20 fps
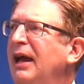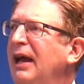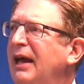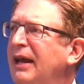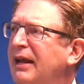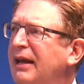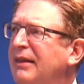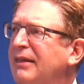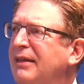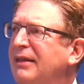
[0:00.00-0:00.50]

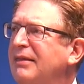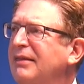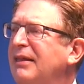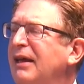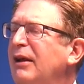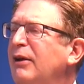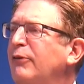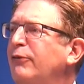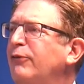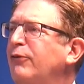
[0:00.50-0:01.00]
and I think
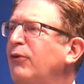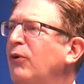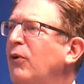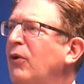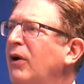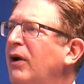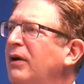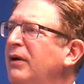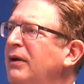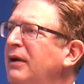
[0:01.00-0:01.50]

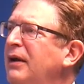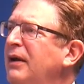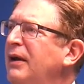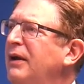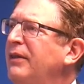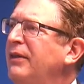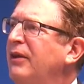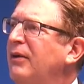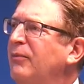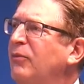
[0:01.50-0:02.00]
therefore
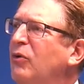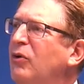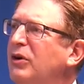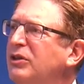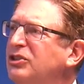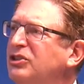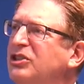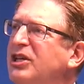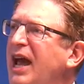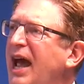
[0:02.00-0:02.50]
they're
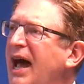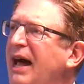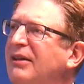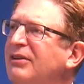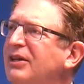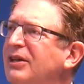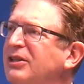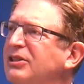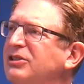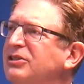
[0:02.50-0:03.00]
more
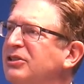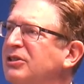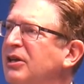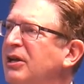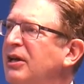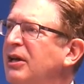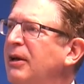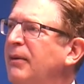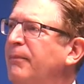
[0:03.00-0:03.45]
challenged